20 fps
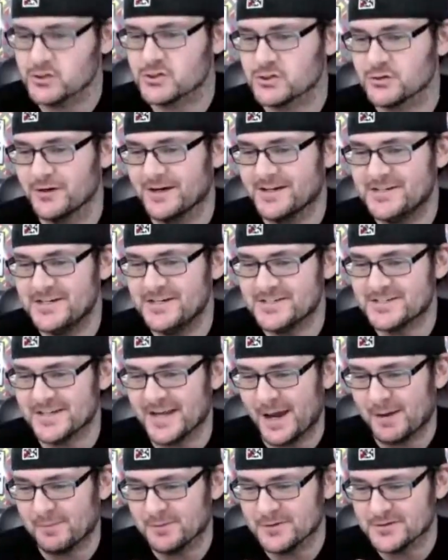string cheese
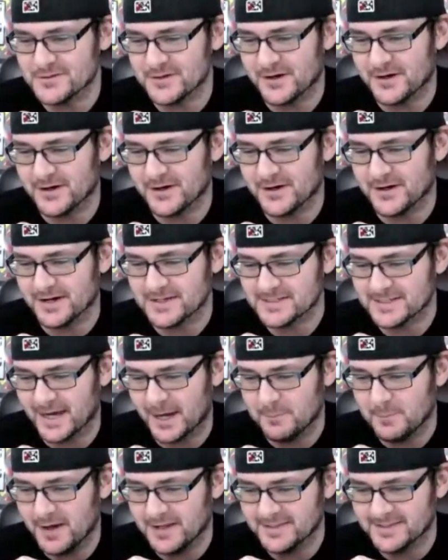and applesauce
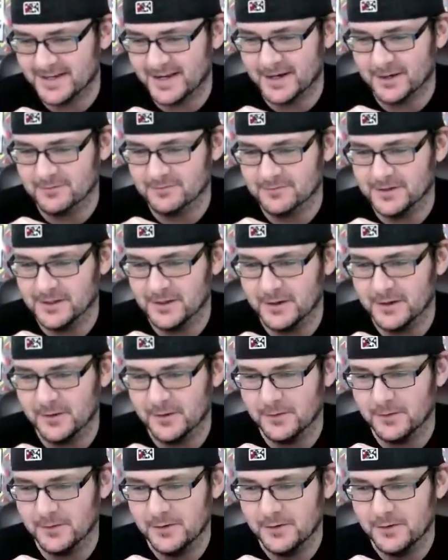commented on our video
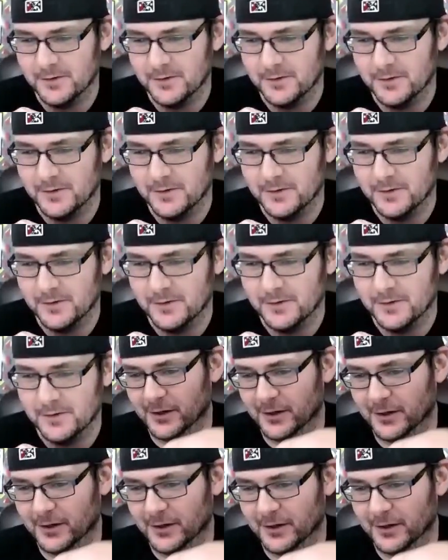or on our on
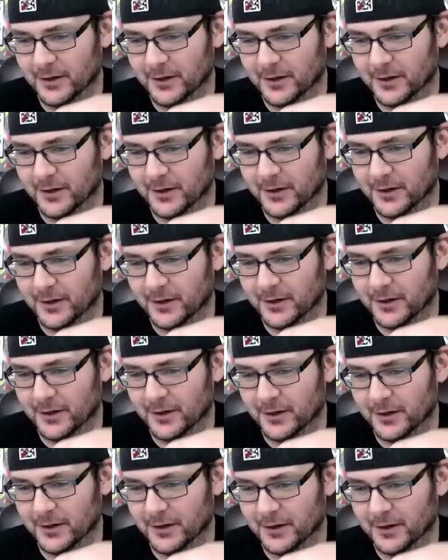our live stream and he
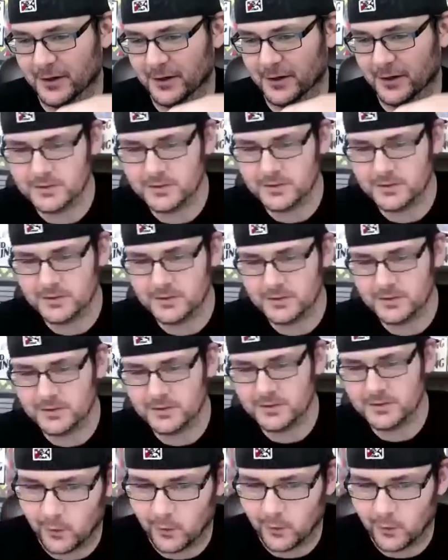goes after
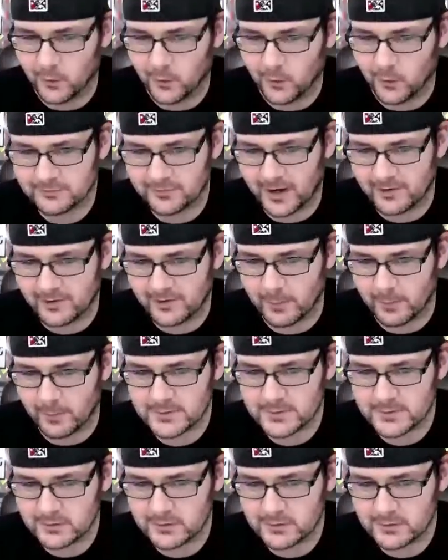135
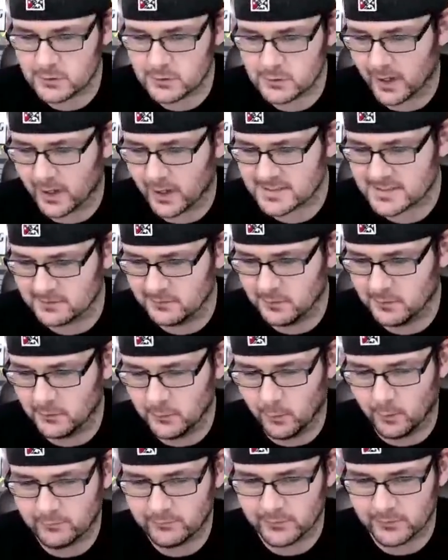episodes you guys still don't
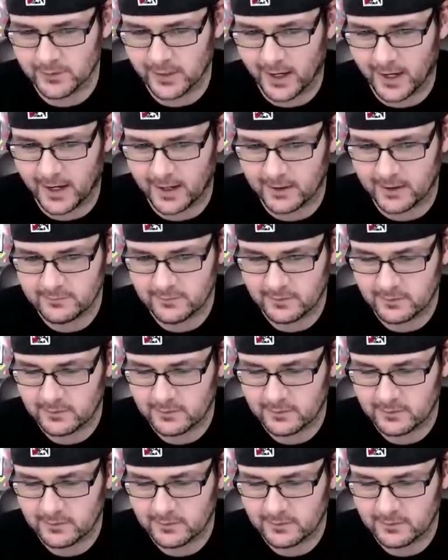know if you're live